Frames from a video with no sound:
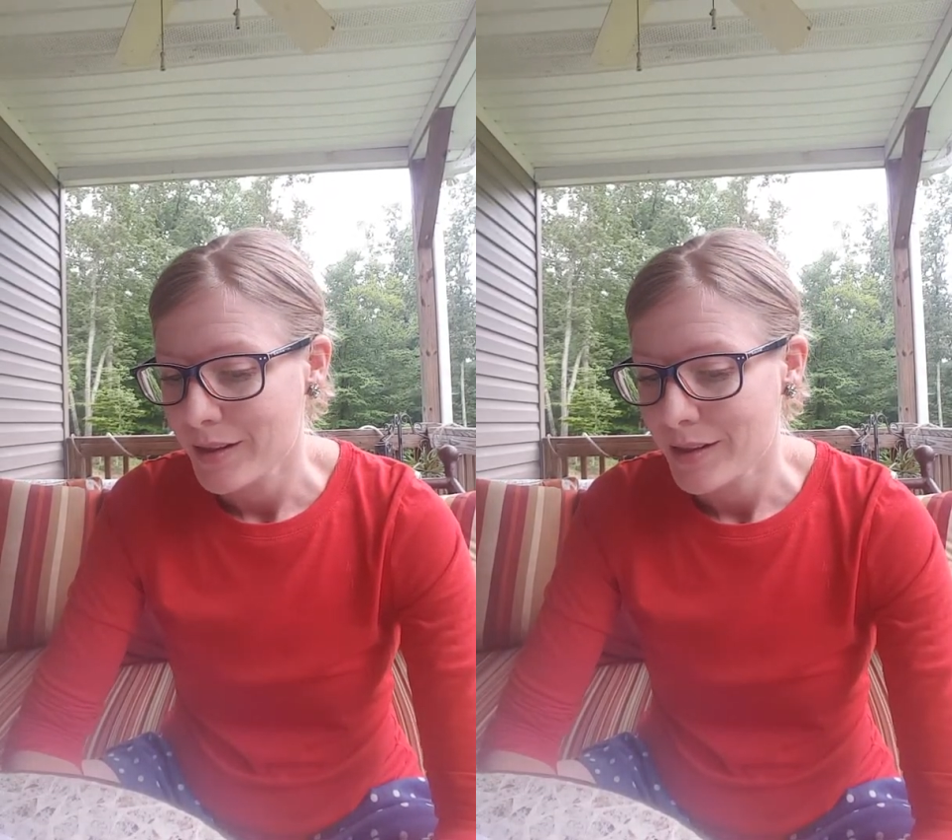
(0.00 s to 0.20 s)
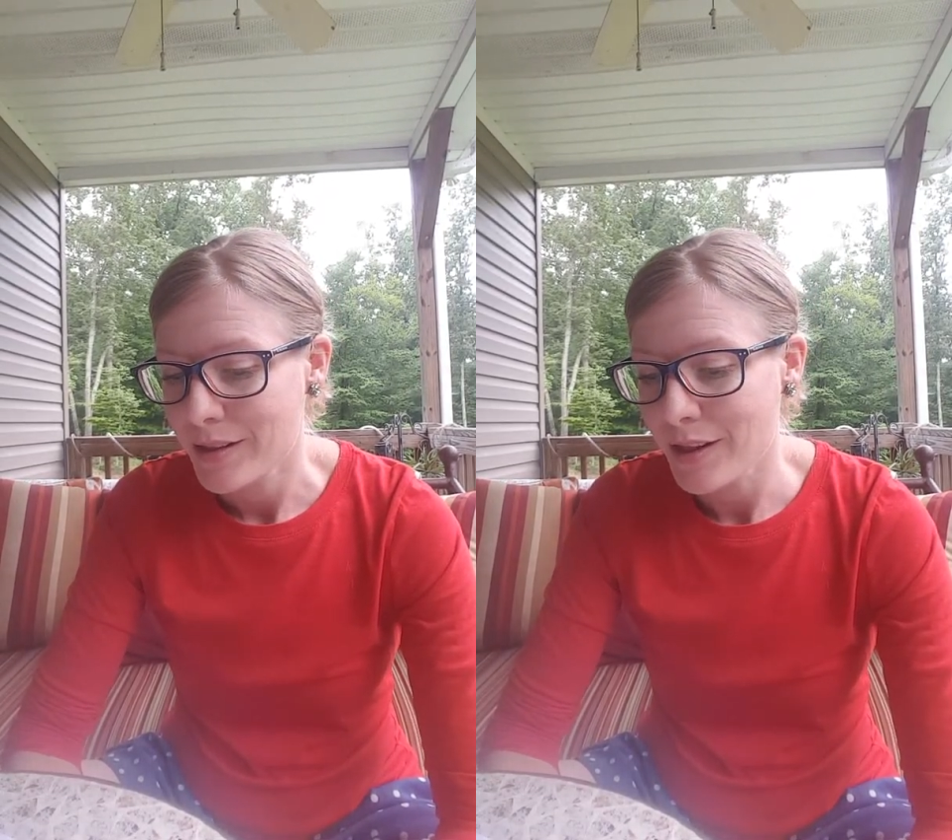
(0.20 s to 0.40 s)

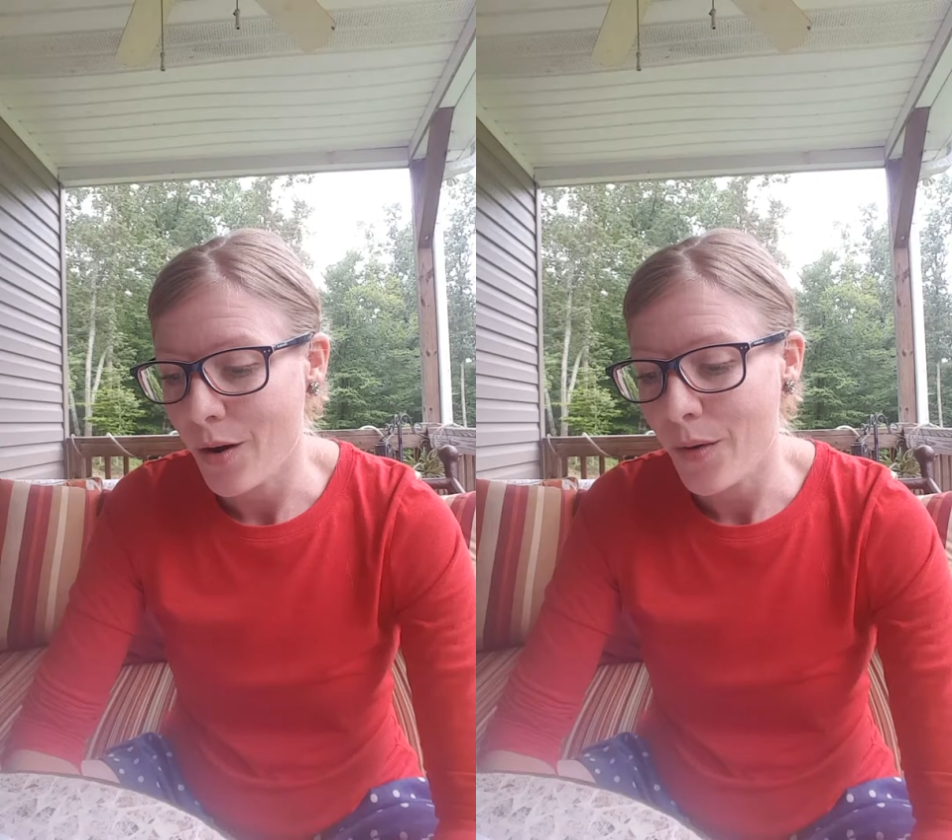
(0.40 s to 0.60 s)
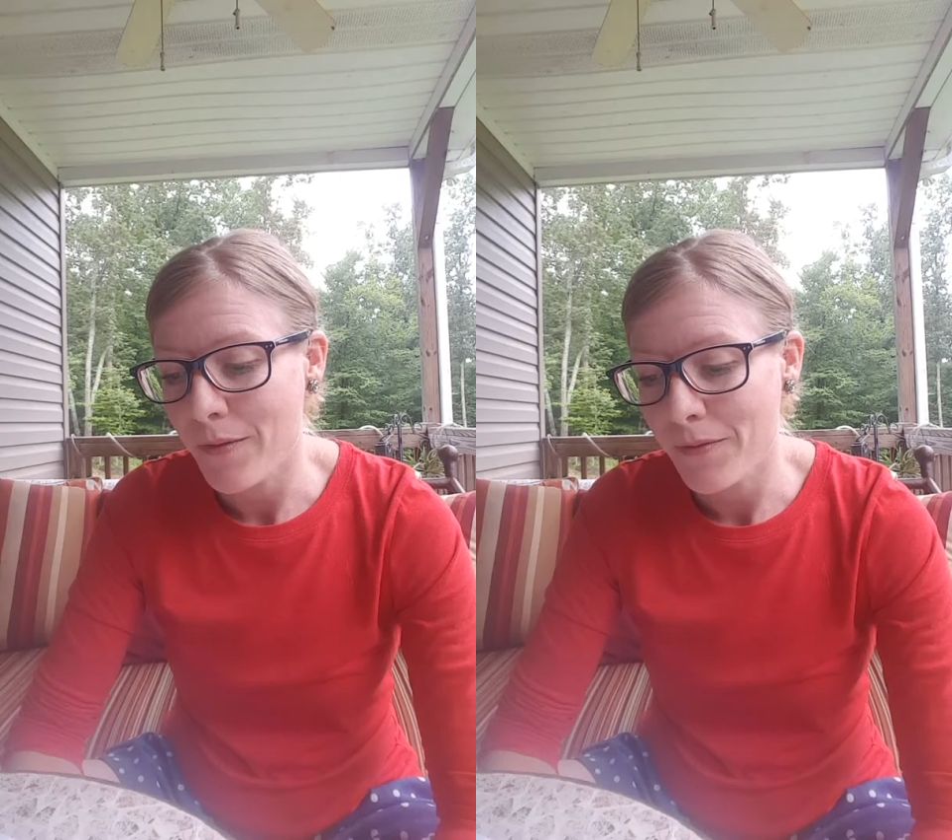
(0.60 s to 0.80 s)

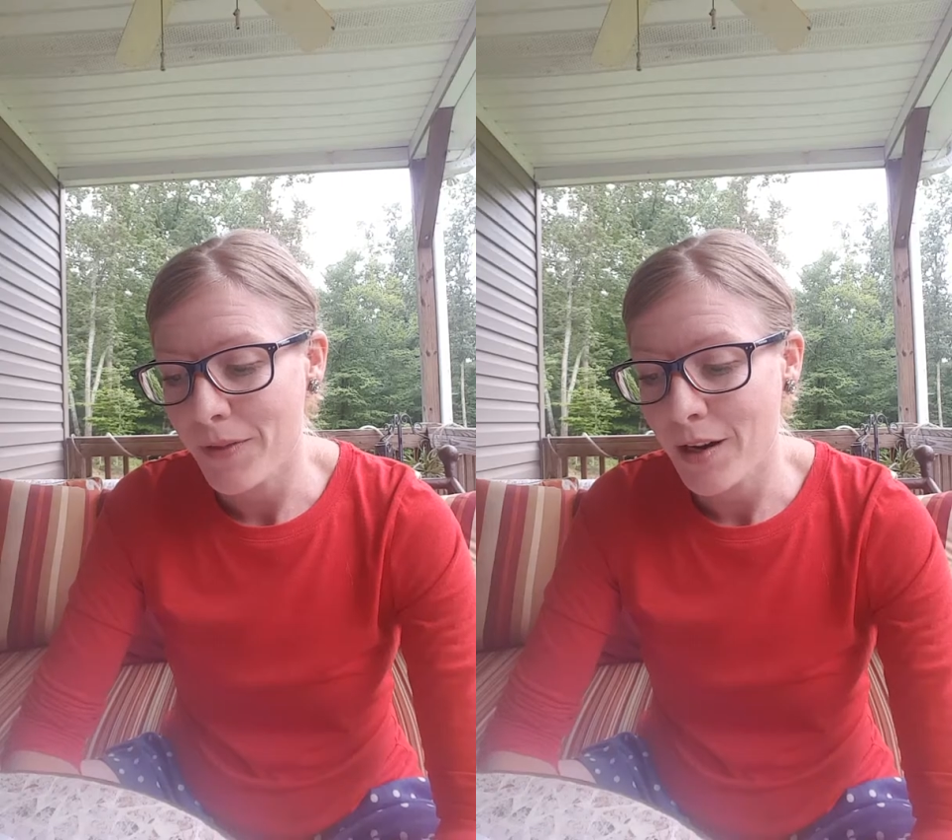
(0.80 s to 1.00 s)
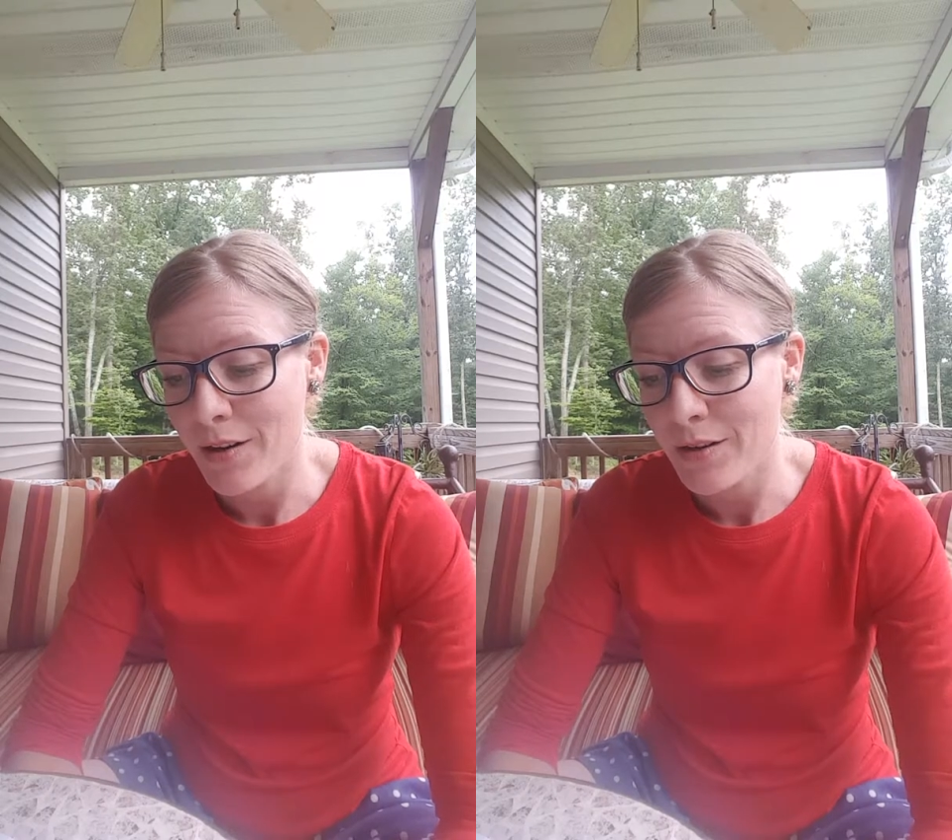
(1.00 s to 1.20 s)
So if
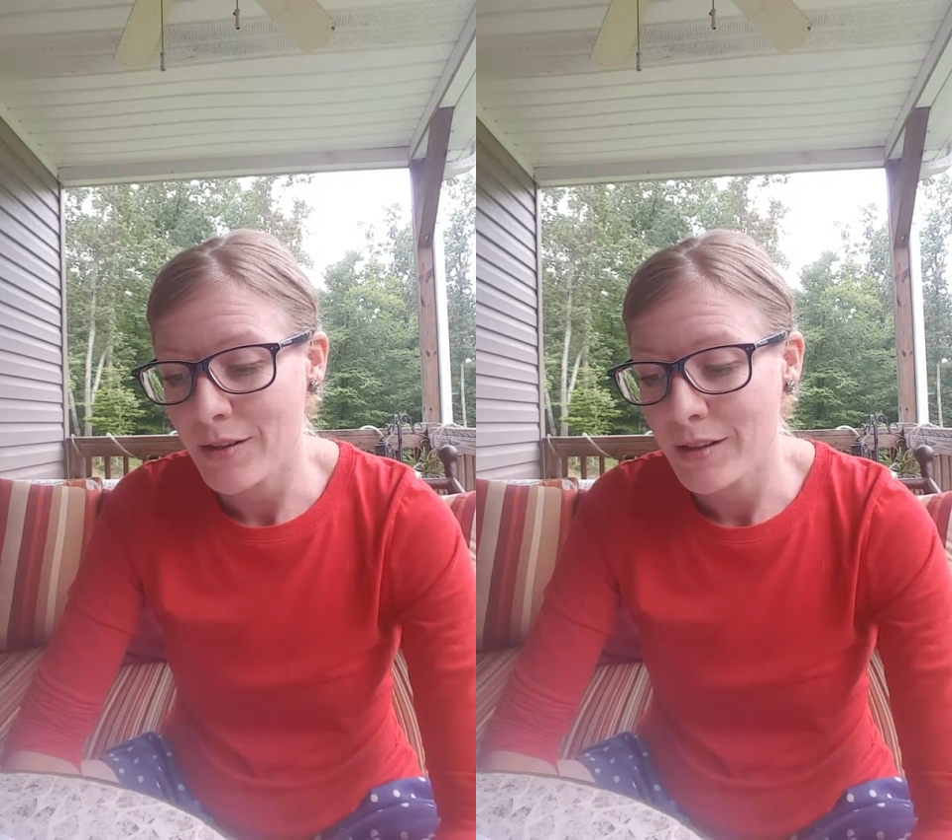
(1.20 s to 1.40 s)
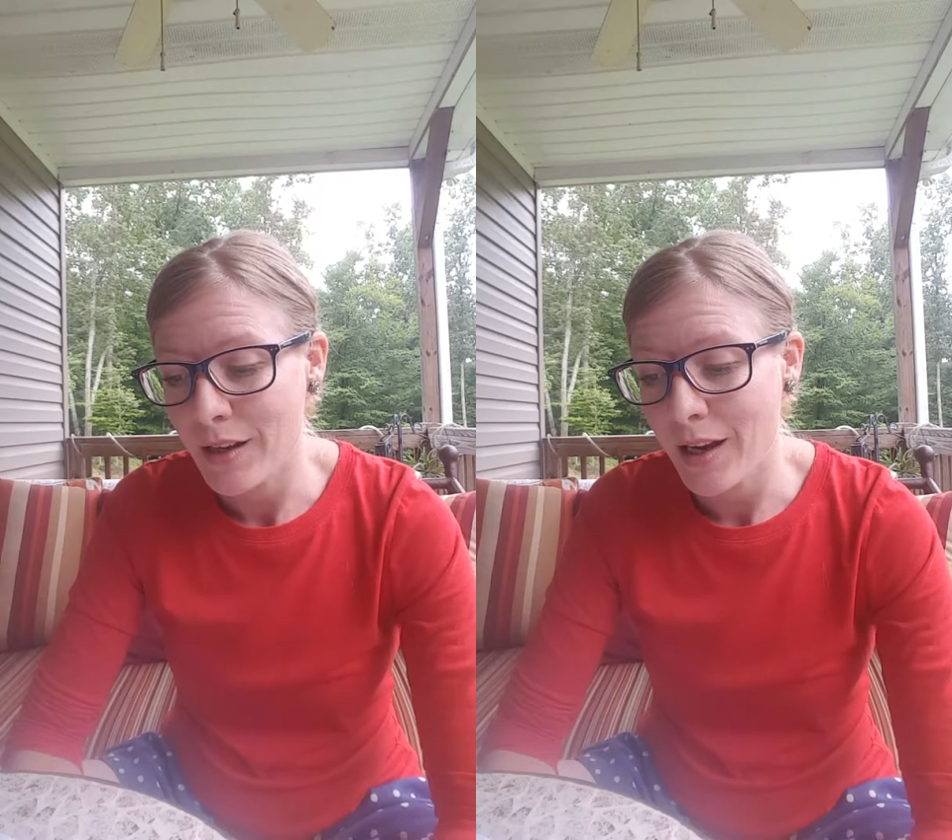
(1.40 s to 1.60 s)

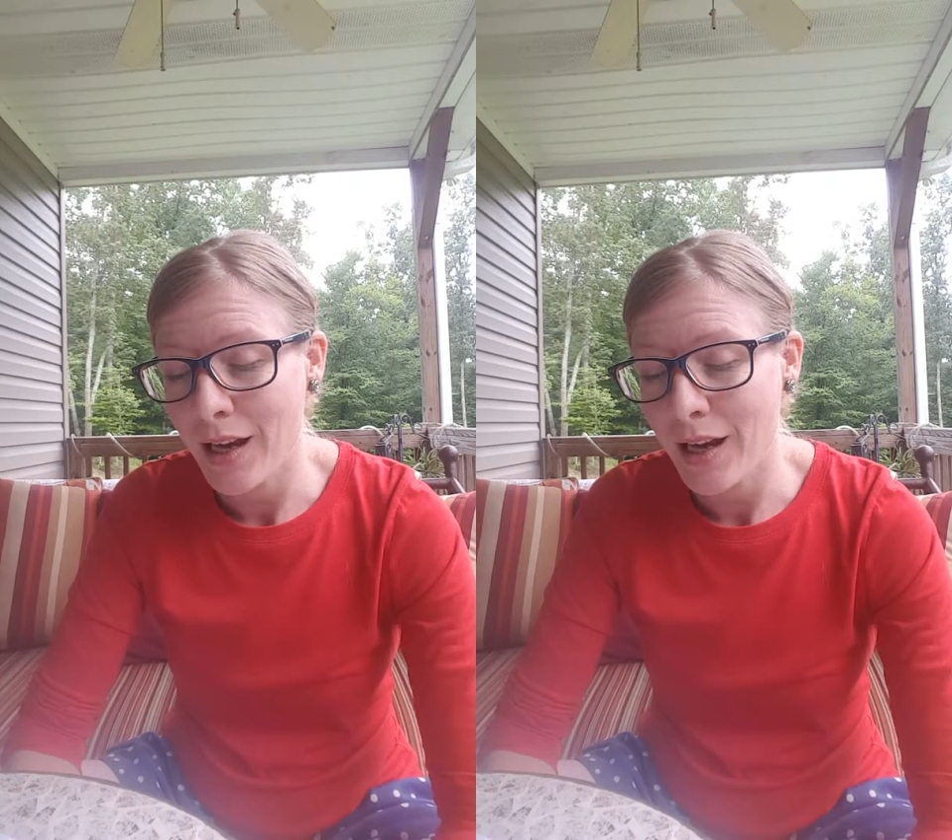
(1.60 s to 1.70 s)
there's